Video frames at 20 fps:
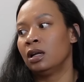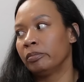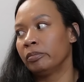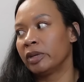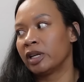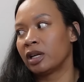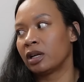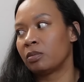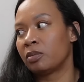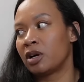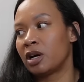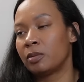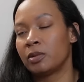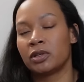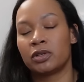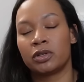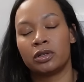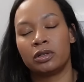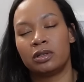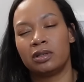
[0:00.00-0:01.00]
But I probably
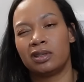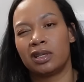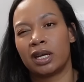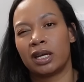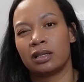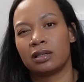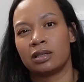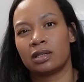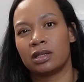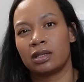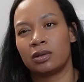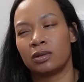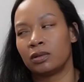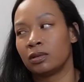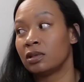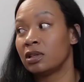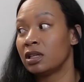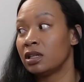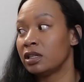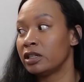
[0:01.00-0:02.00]
should do that
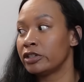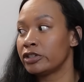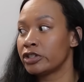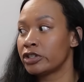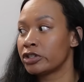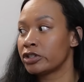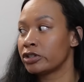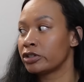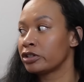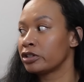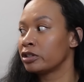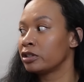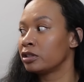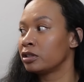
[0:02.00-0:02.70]
soon-ish